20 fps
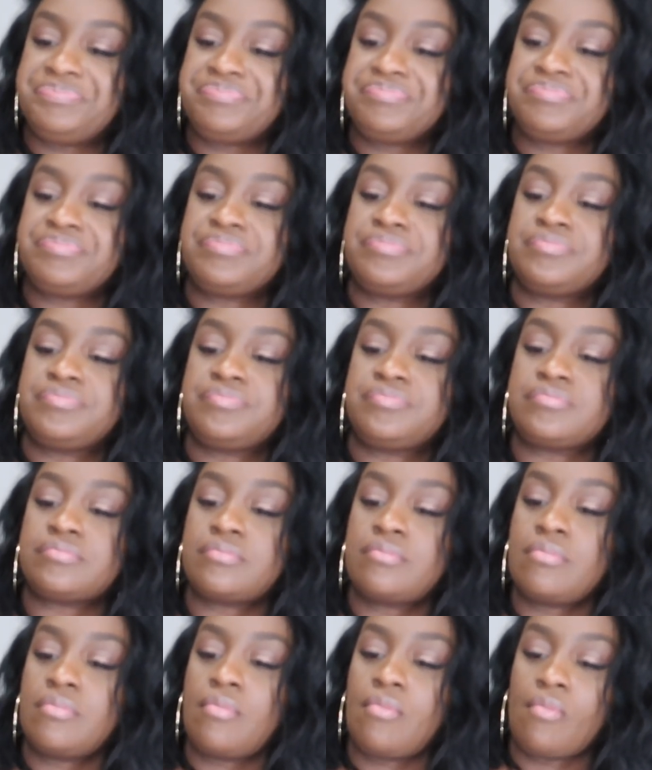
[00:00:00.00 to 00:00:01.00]

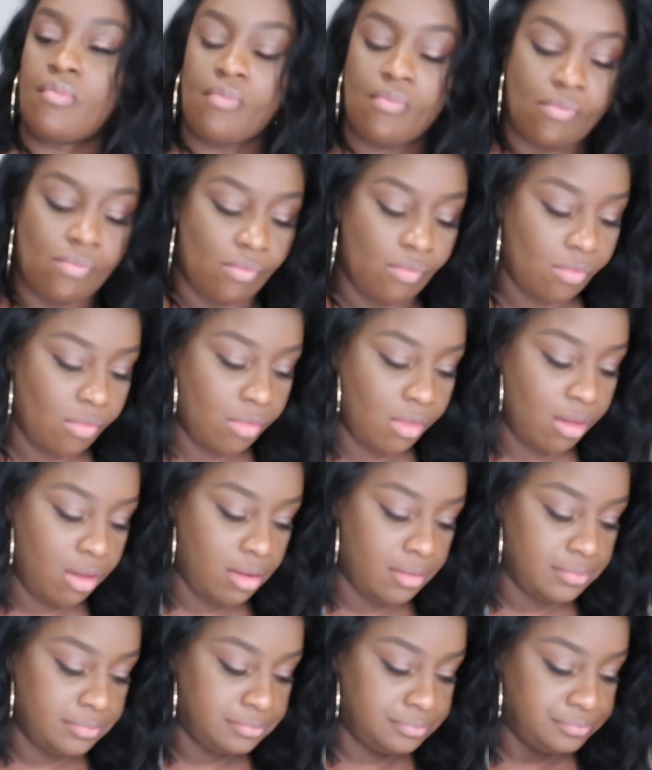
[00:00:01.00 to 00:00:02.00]

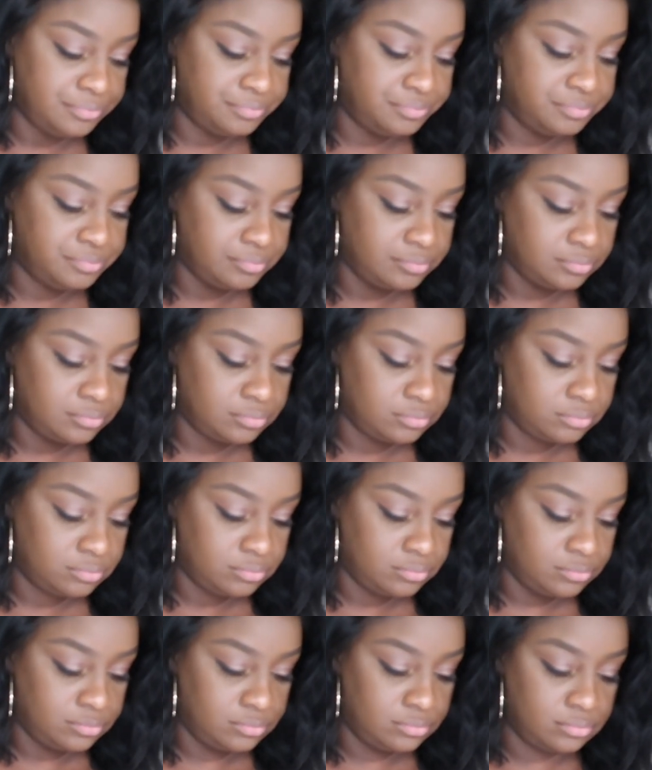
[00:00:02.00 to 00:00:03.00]

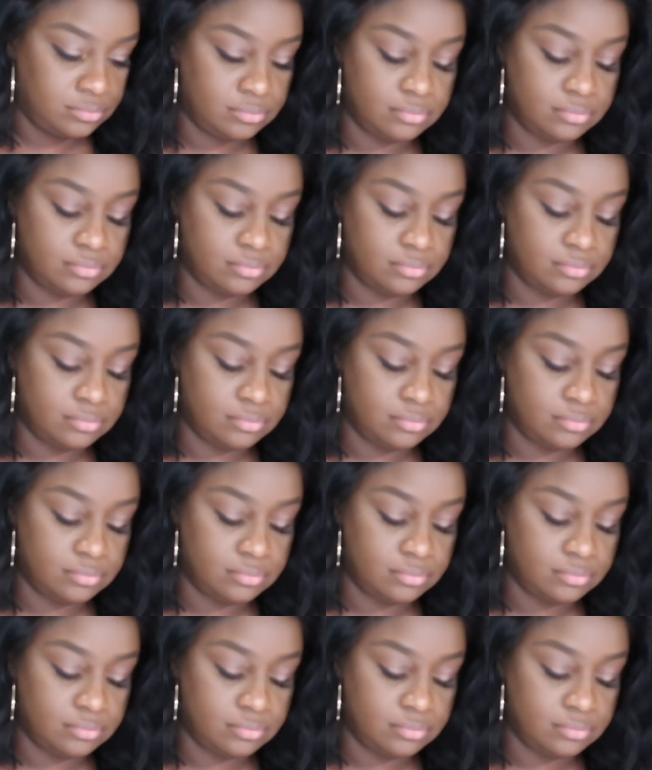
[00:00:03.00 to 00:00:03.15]
Nobody speaks.